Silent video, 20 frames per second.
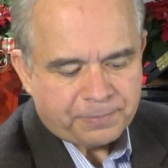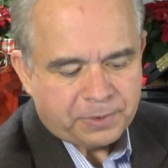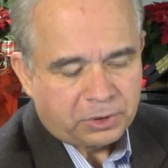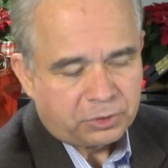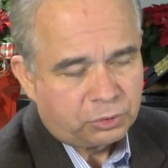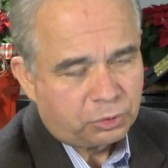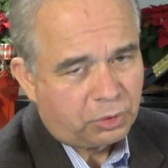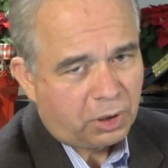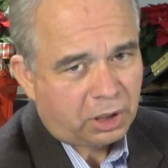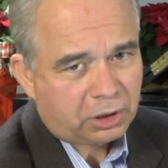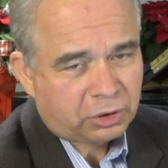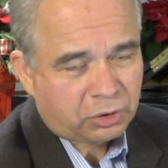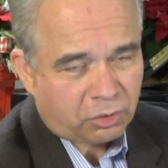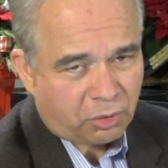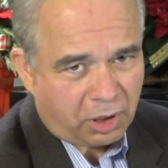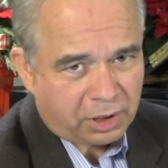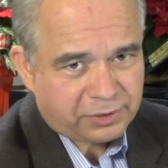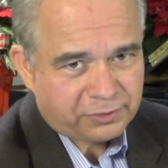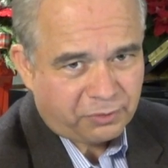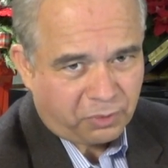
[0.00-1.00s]
Do not
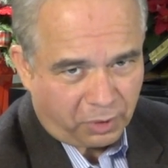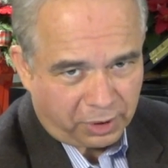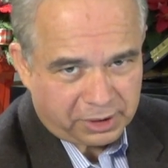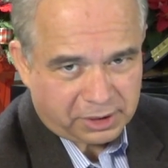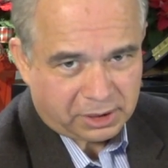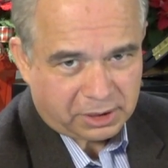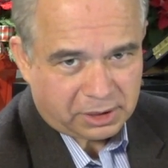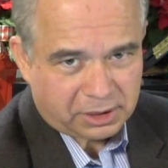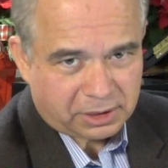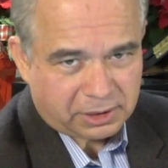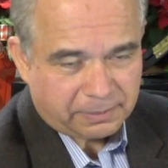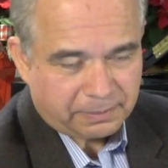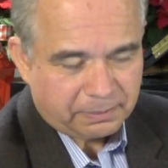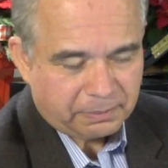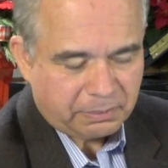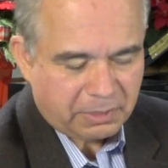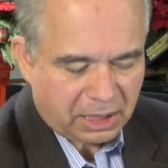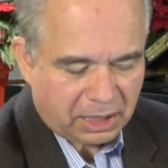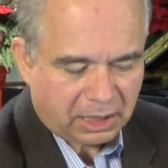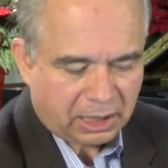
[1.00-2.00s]
cross voices,
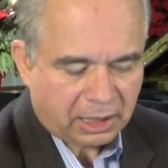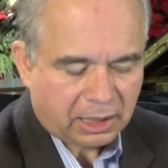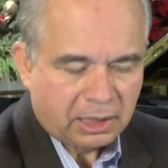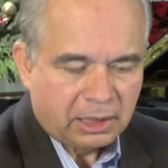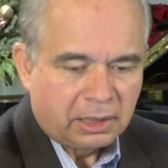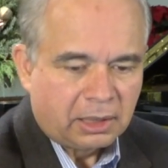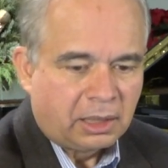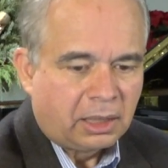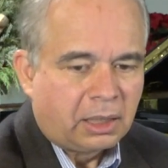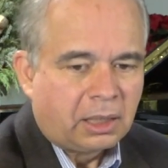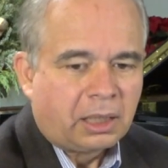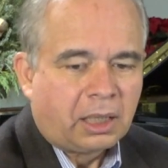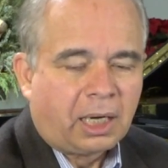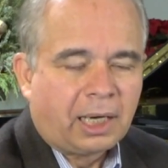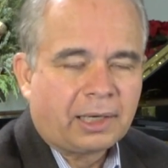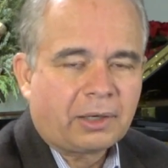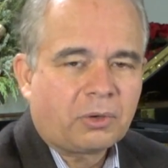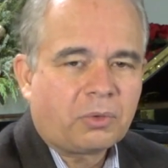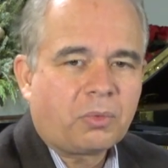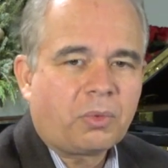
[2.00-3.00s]
meaning
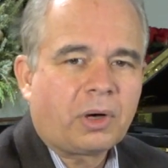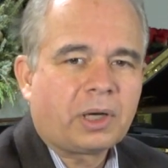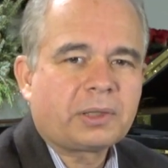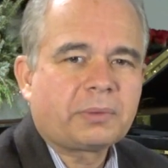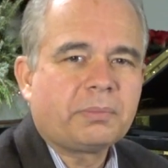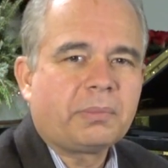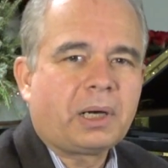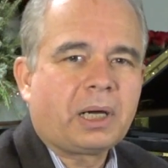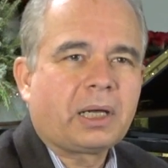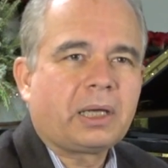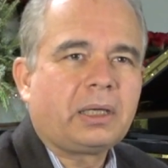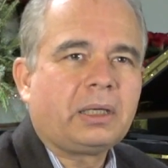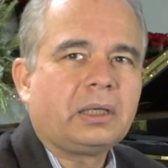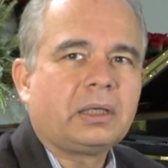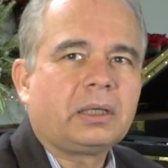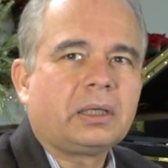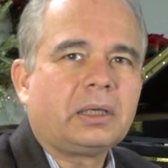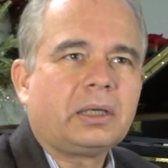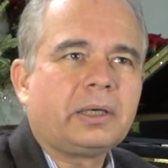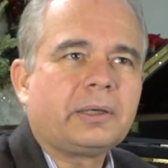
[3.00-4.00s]
I don't want
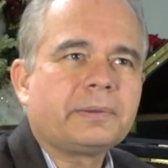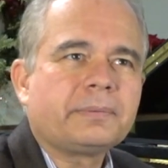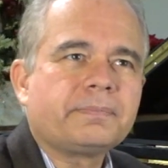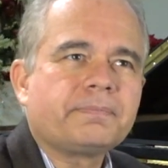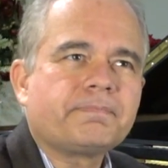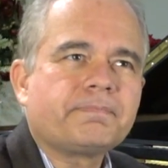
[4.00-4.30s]
my